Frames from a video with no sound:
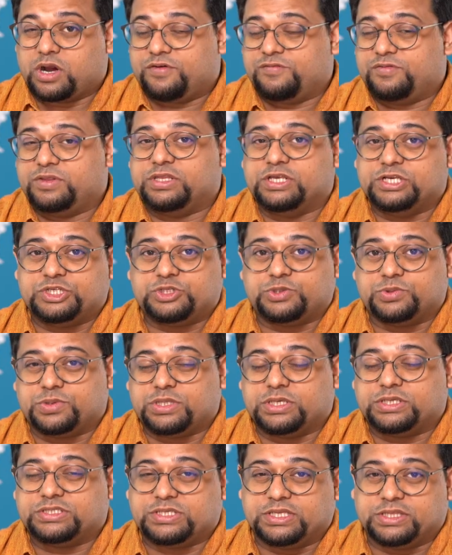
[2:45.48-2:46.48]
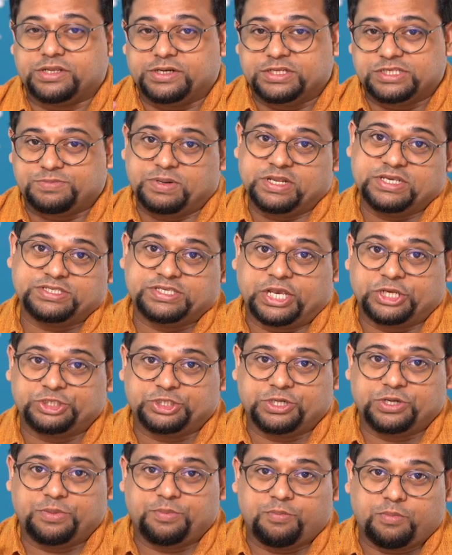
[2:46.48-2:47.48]
cover these two things in the display
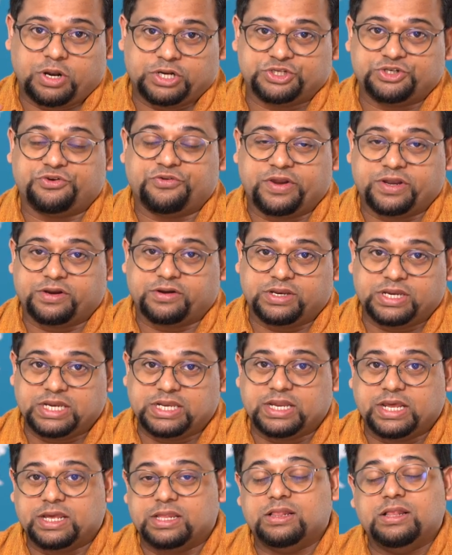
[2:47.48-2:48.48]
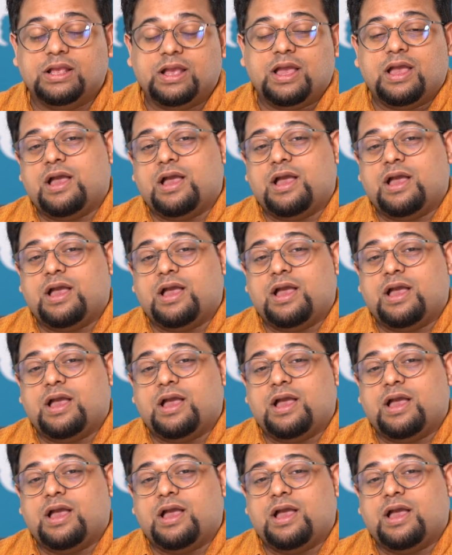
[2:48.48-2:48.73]
section in much greater detail.